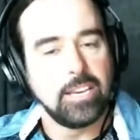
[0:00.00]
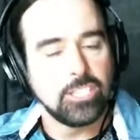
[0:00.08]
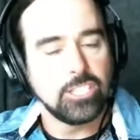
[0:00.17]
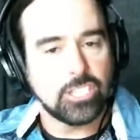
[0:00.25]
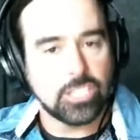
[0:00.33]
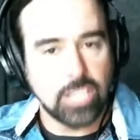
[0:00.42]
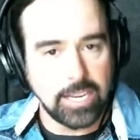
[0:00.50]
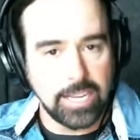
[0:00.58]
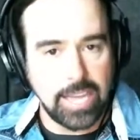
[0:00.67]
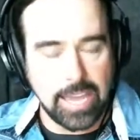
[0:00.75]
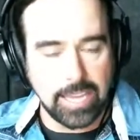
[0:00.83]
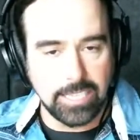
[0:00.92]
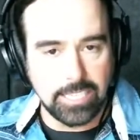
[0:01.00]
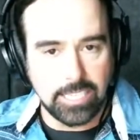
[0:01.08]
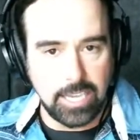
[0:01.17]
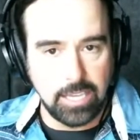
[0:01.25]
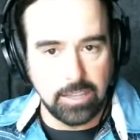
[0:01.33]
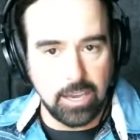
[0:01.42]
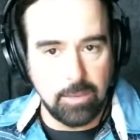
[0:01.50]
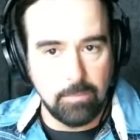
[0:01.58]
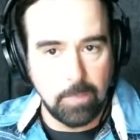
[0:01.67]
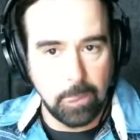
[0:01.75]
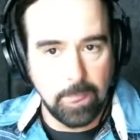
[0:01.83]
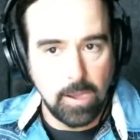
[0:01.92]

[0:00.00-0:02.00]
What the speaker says: suddenly I could sing them.